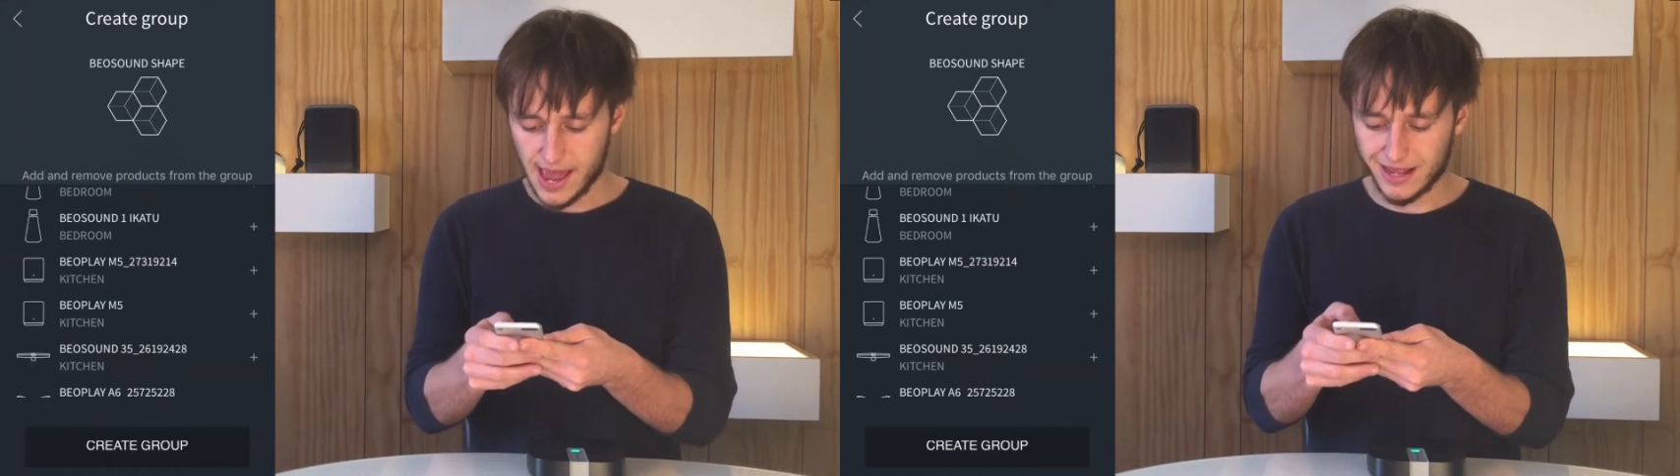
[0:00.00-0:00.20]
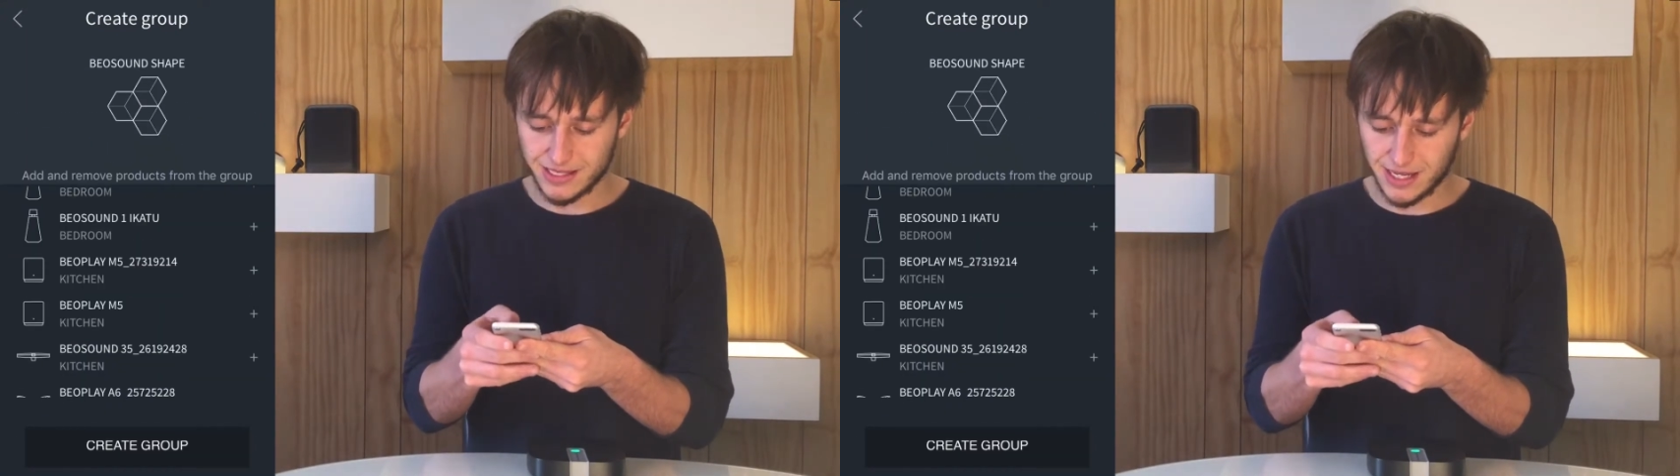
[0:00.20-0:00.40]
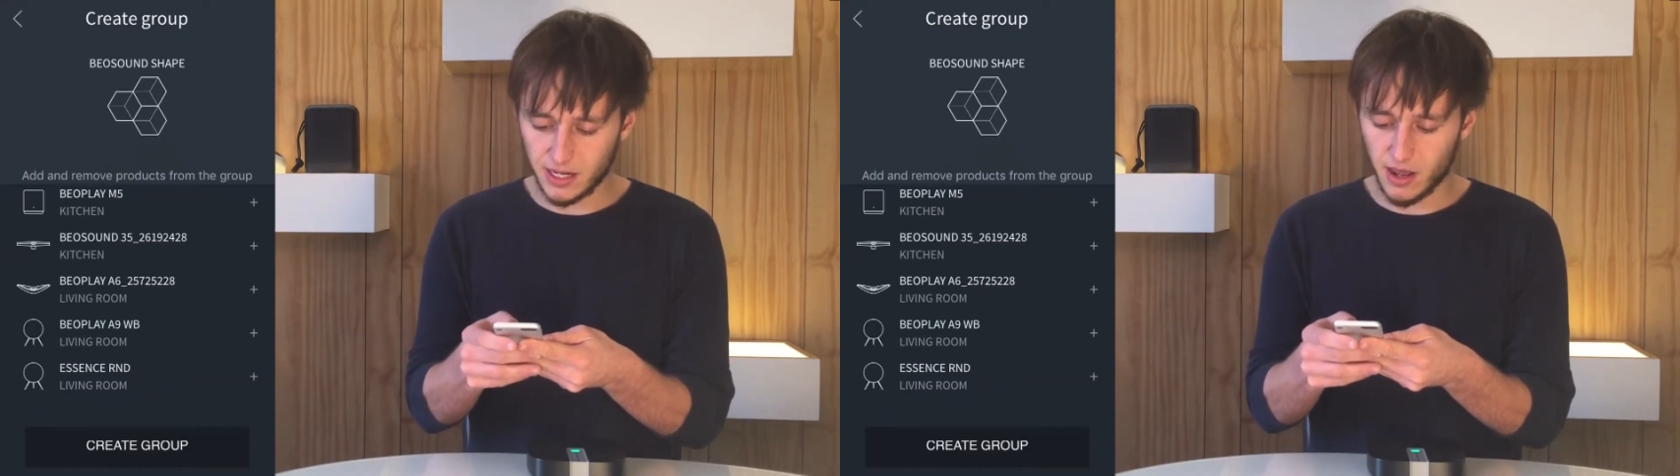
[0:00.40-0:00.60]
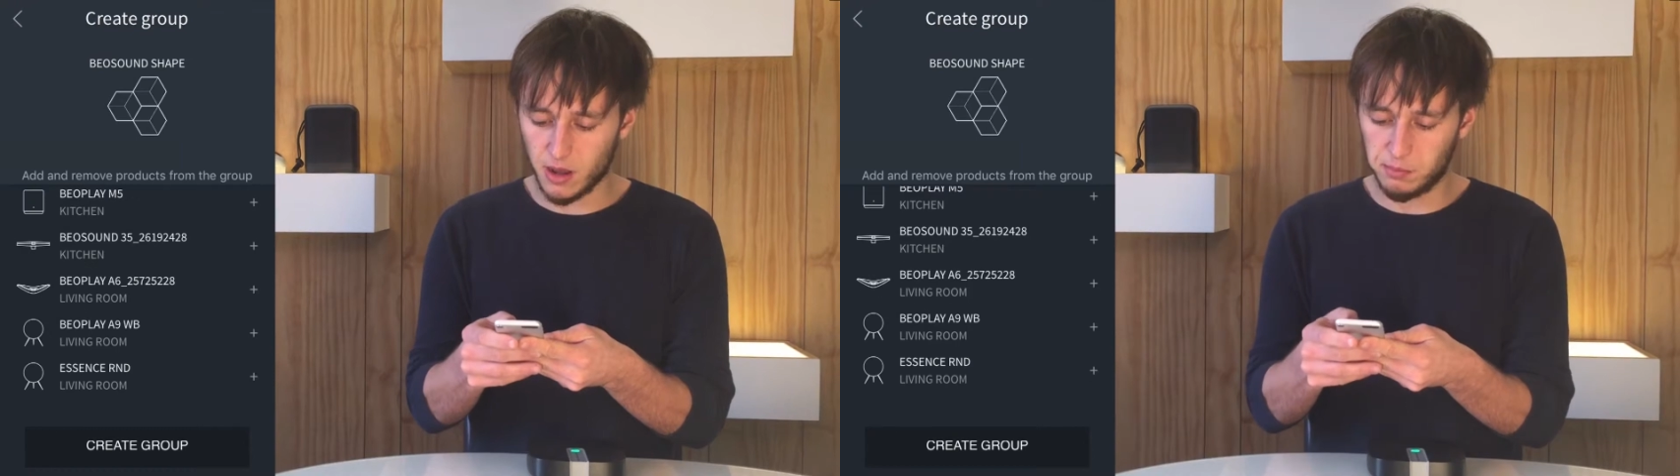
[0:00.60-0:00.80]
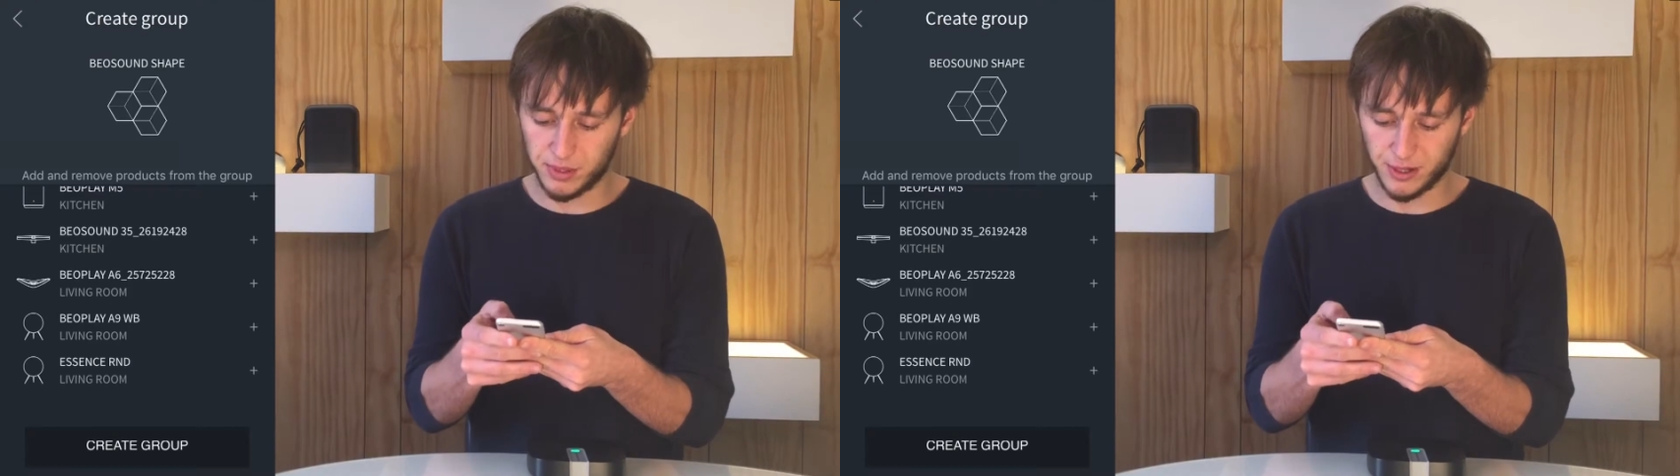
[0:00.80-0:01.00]
and then
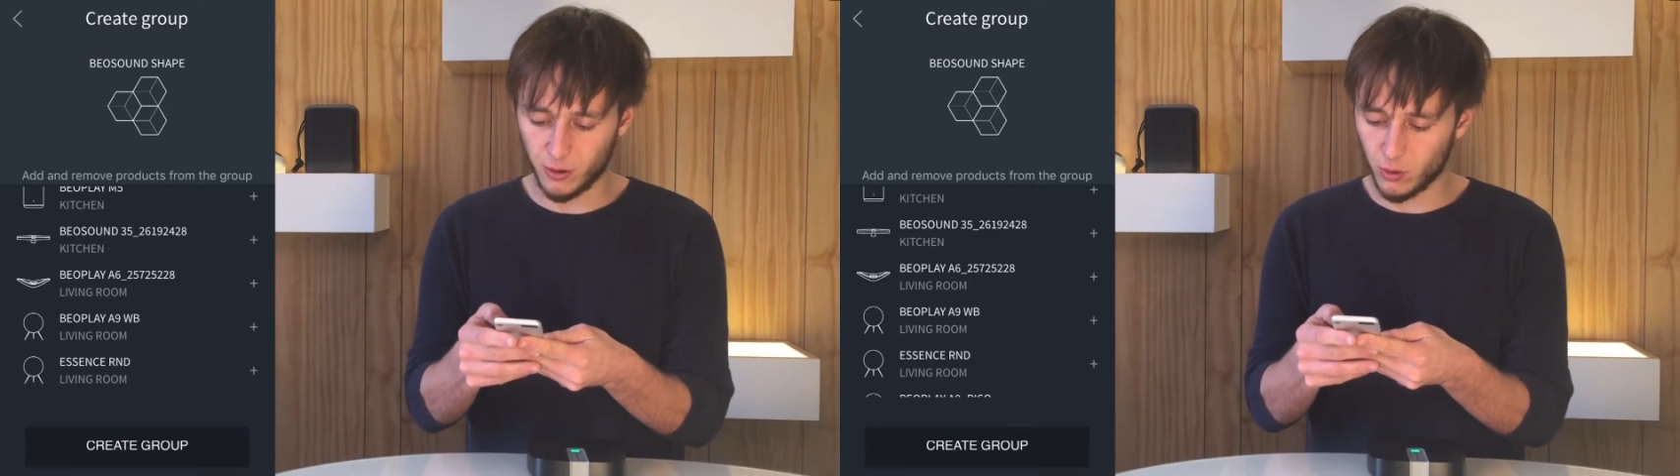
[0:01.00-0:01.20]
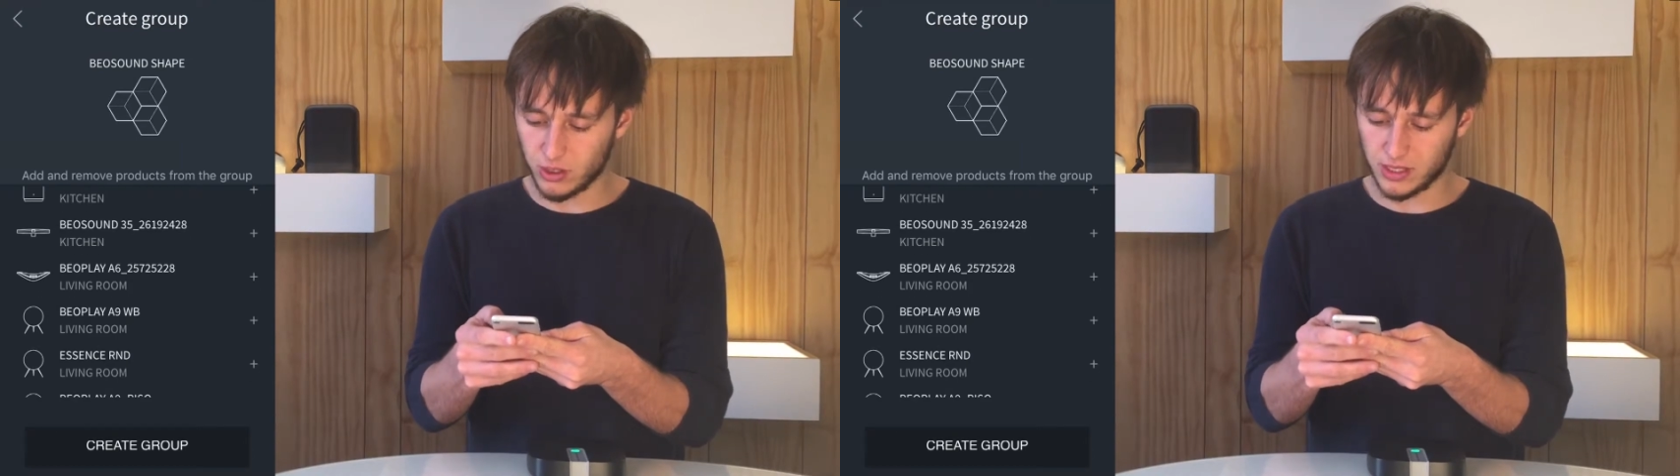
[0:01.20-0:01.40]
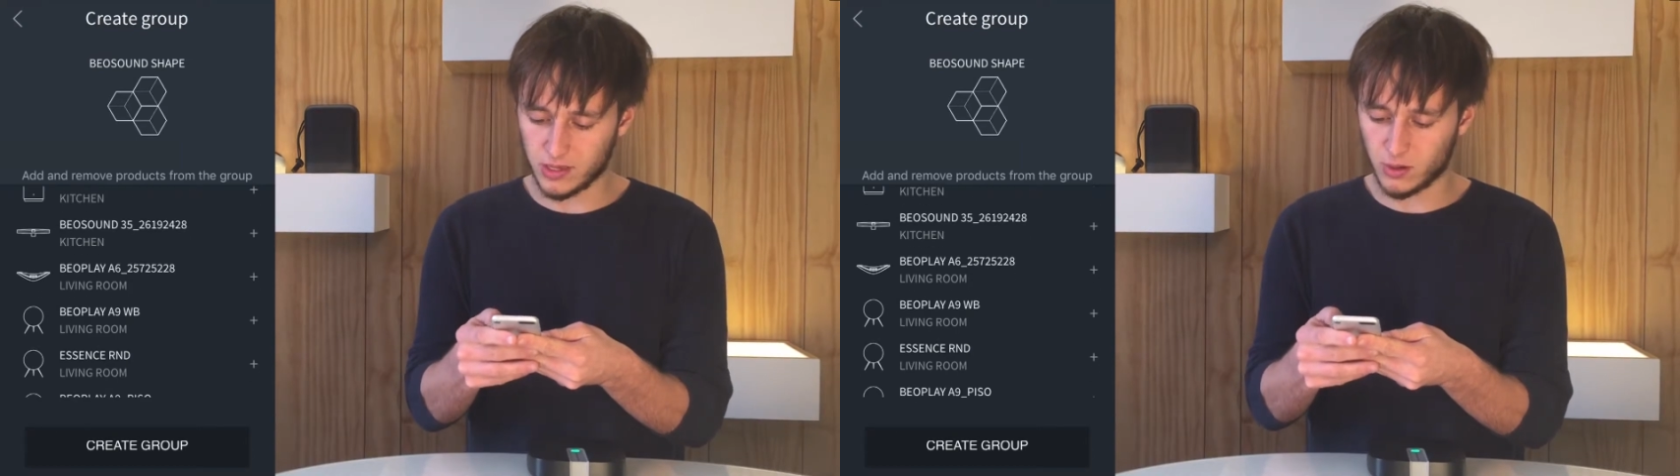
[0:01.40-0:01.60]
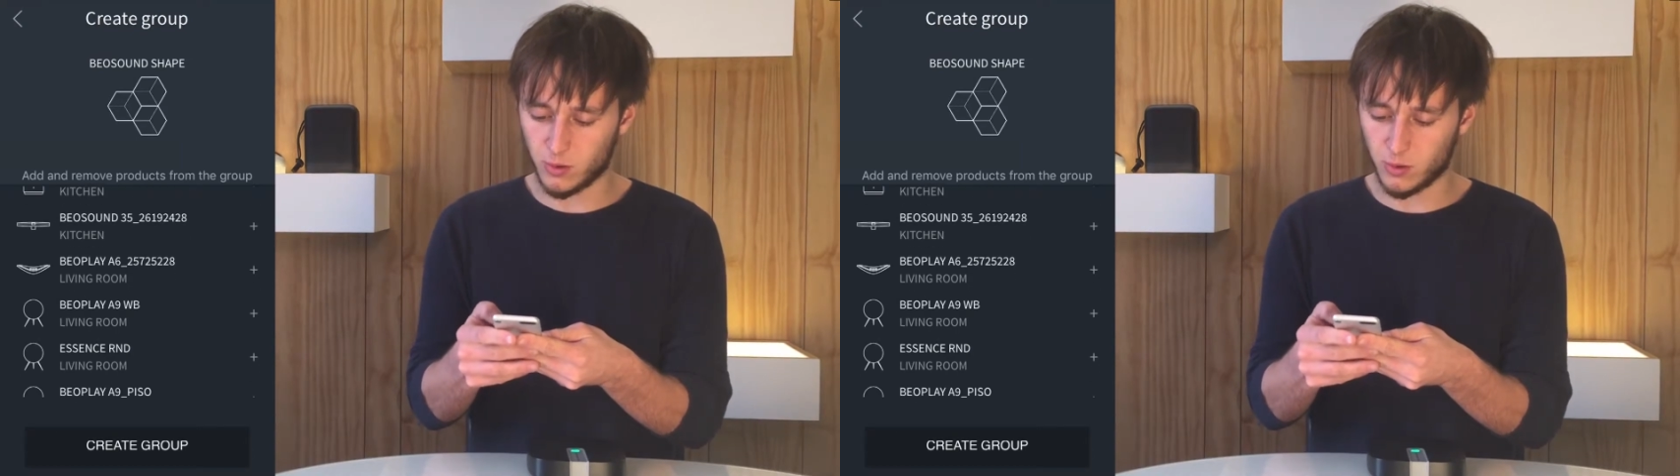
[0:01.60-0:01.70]
I'll put all the other